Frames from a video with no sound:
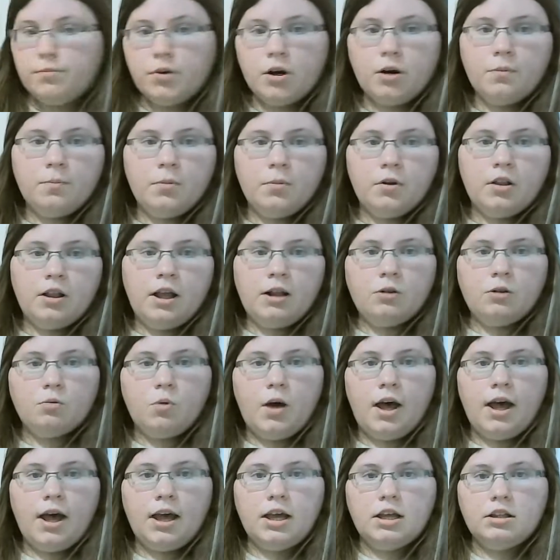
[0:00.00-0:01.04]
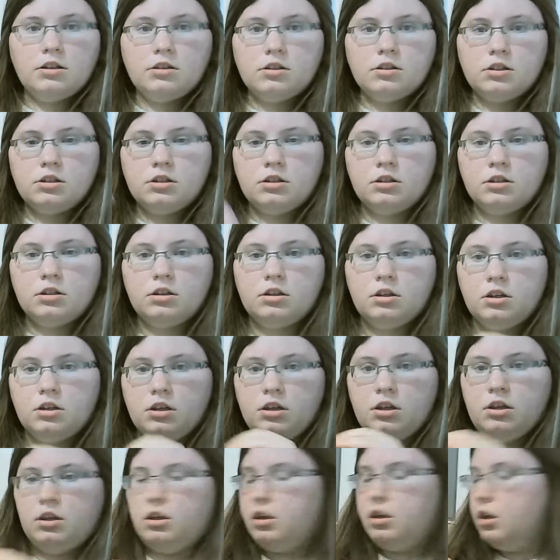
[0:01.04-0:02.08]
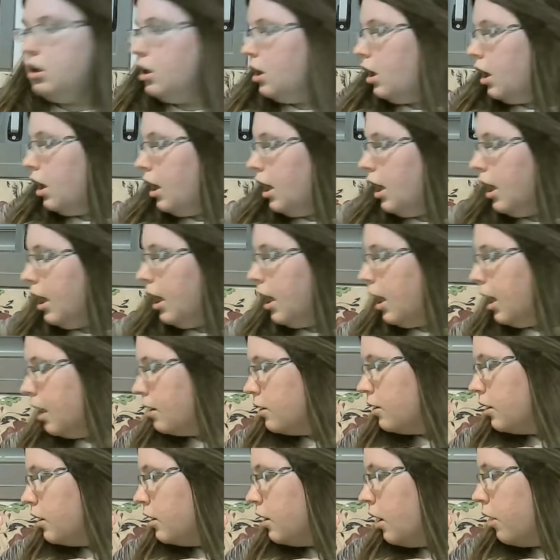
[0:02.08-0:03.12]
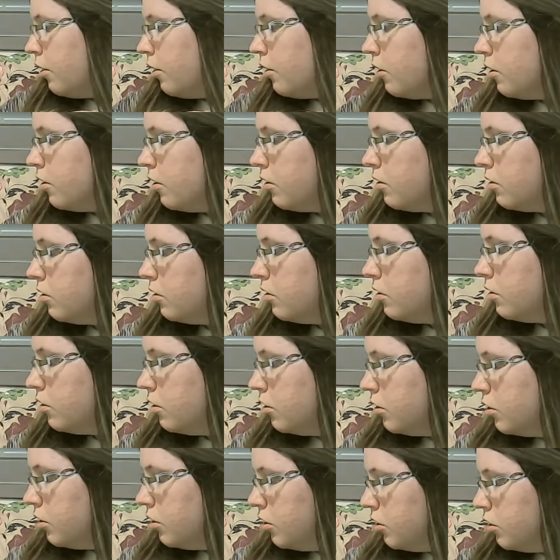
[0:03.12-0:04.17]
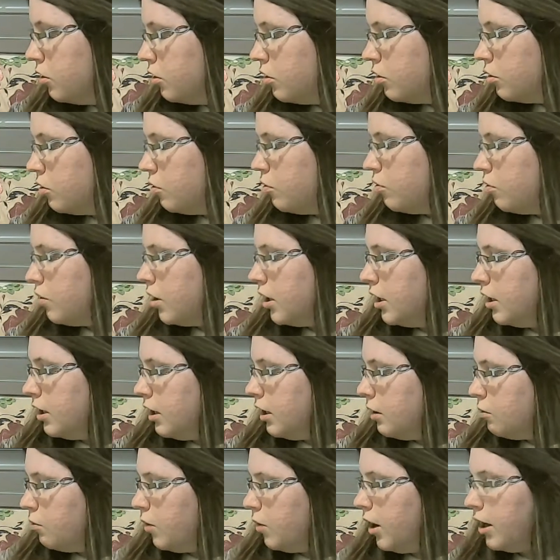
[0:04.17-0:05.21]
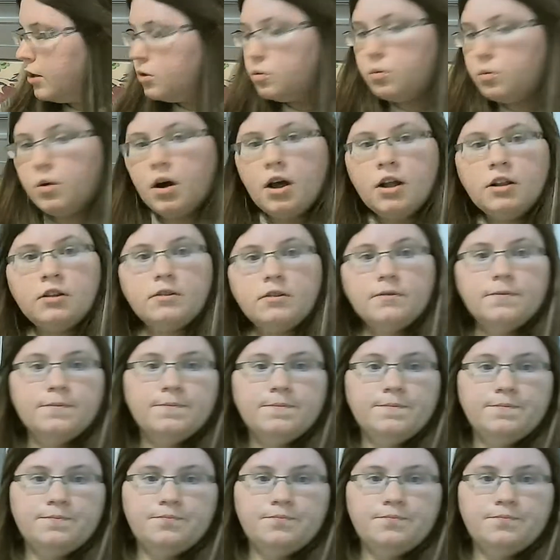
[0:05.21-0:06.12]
purple and white, and another green and white one.